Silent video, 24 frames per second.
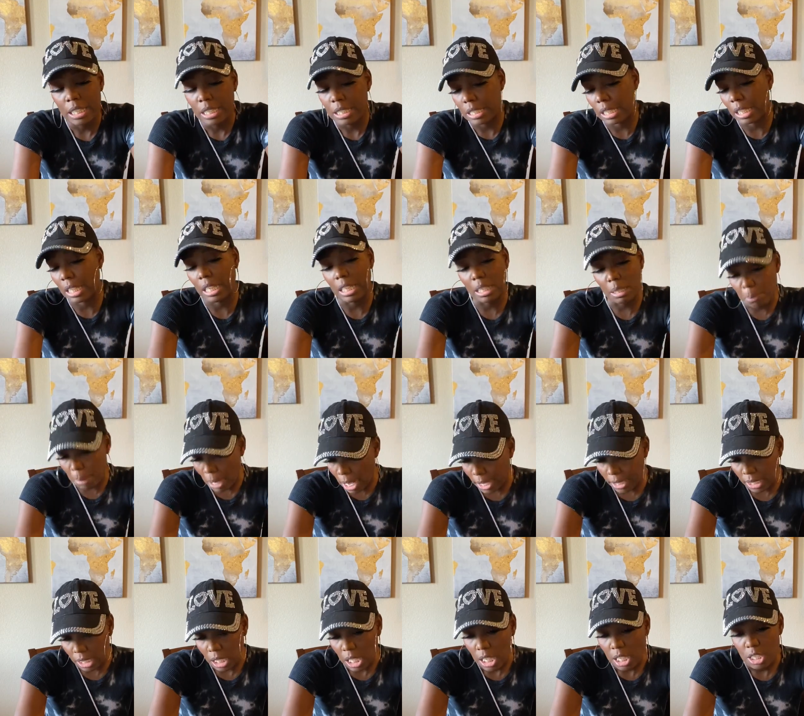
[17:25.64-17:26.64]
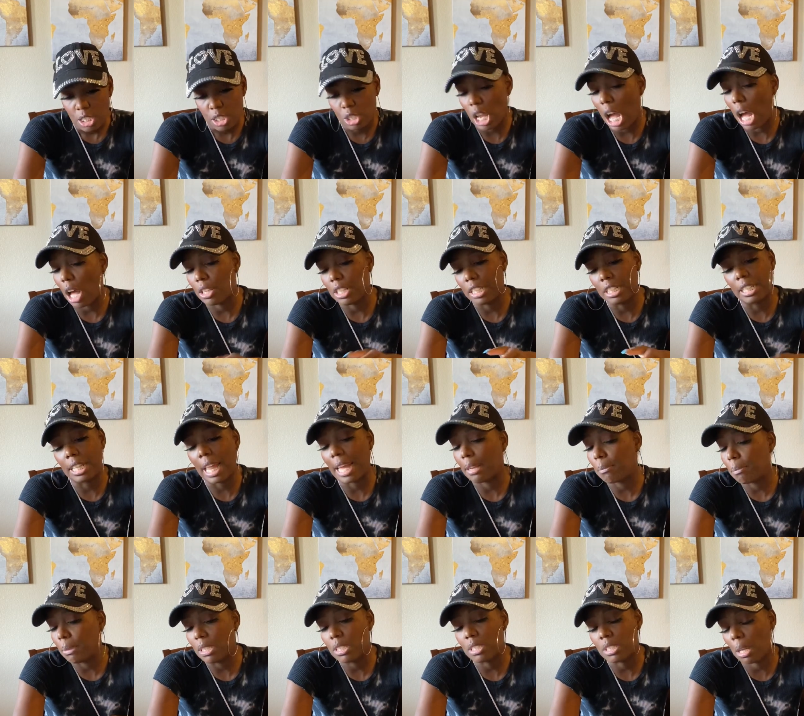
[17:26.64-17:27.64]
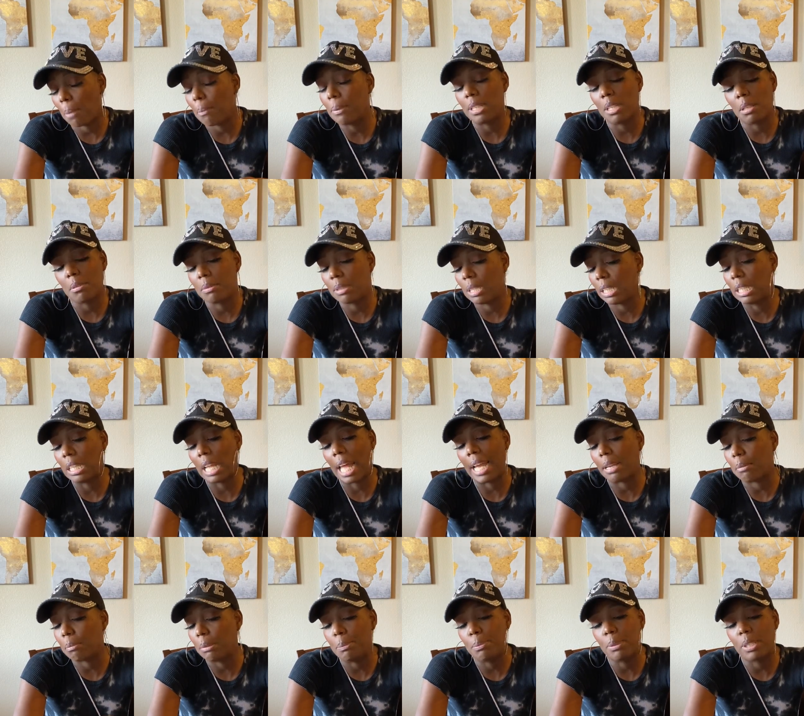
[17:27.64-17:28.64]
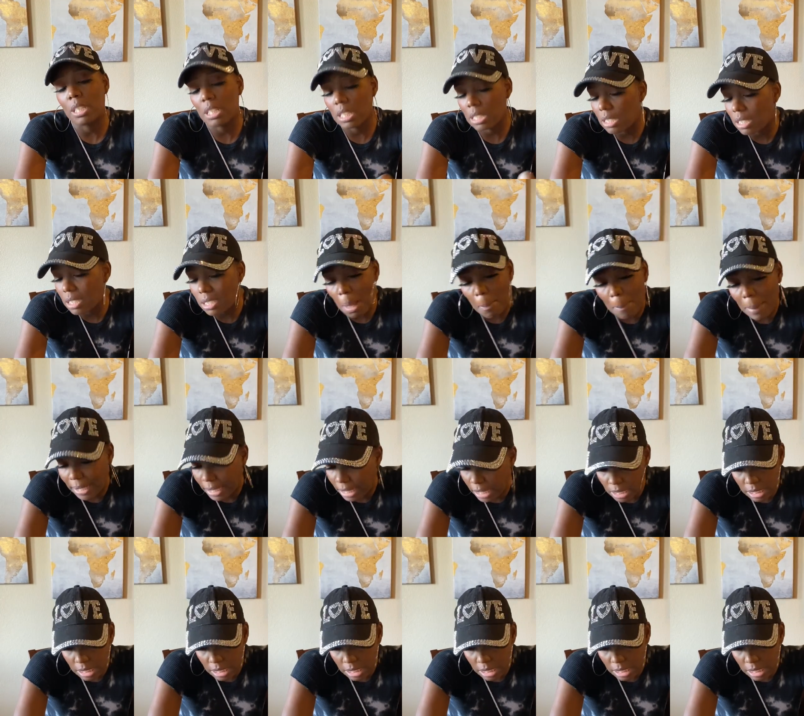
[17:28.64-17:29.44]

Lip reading: to anybody. Y'all didn't like me. Some of them didn't like me because somebody else